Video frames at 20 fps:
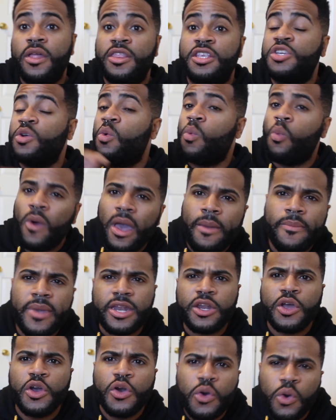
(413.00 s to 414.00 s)
to
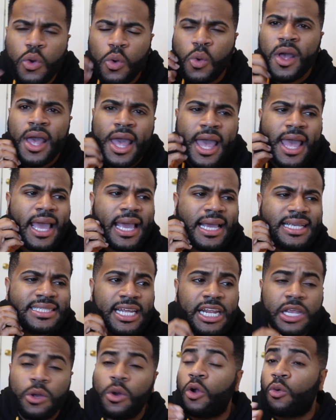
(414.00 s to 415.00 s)
women who he
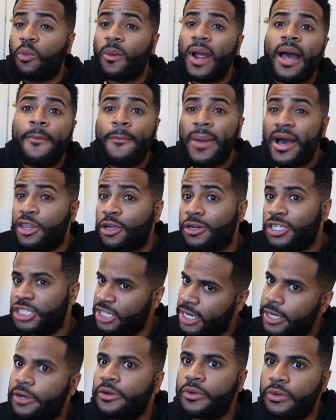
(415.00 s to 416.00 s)
said he would grab by their
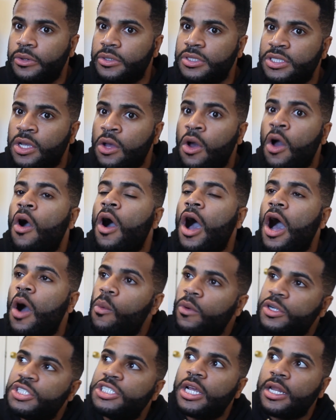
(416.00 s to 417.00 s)
genitals. I
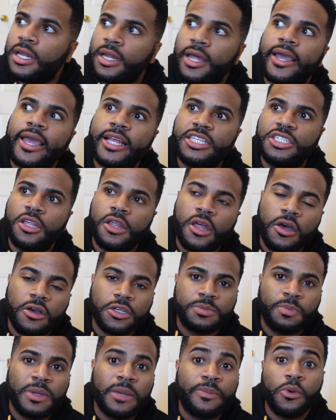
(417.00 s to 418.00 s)
want you to look at
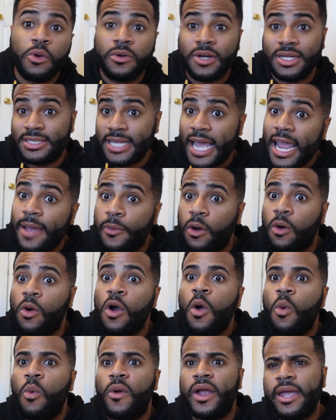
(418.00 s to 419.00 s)
those people who are
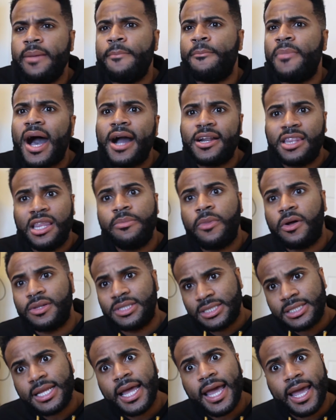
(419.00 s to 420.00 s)
disabled where he mocked them
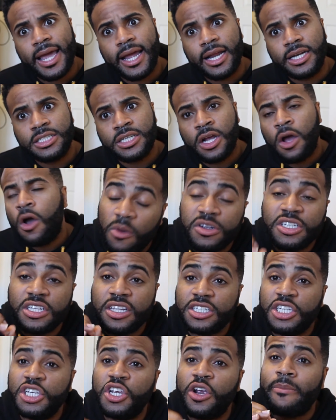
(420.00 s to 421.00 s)
on stage. I want you
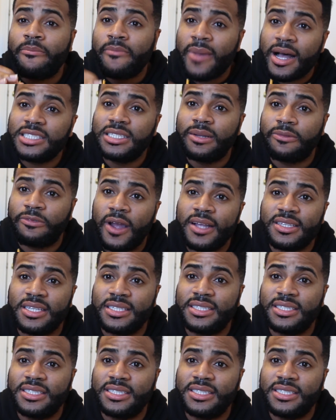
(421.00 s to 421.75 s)
to look to your Muslim friends